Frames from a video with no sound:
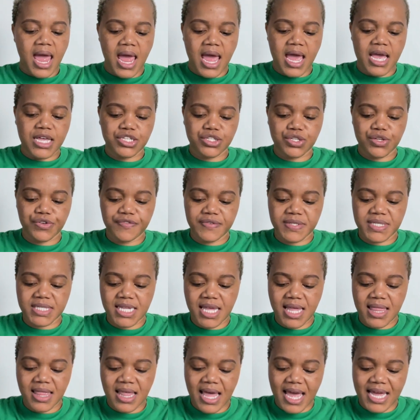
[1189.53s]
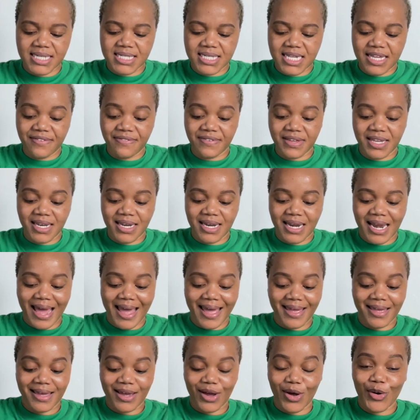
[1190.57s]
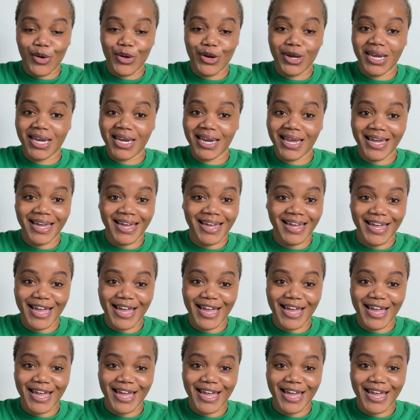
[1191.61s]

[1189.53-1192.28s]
As you've seen that even like on